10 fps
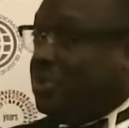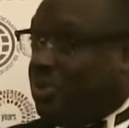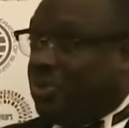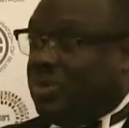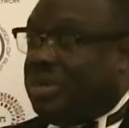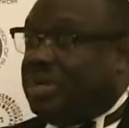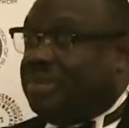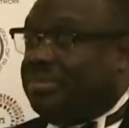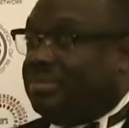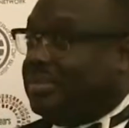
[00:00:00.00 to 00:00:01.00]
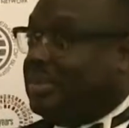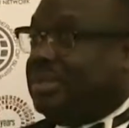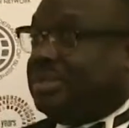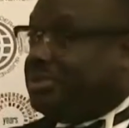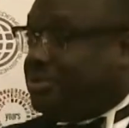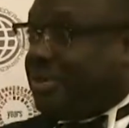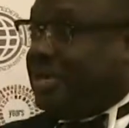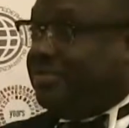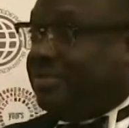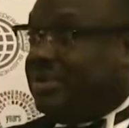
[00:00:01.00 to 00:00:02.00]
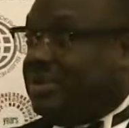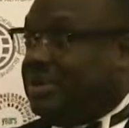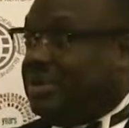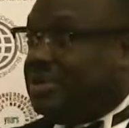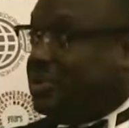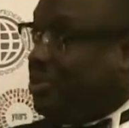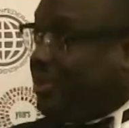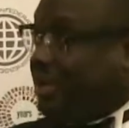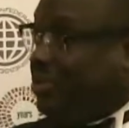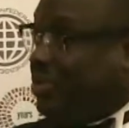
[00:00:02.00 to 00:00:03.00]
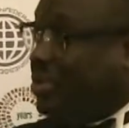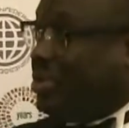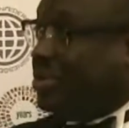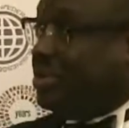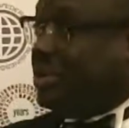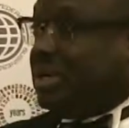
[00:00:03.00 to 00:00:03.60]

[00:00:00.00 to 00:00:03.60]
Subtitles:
who drive to go around the world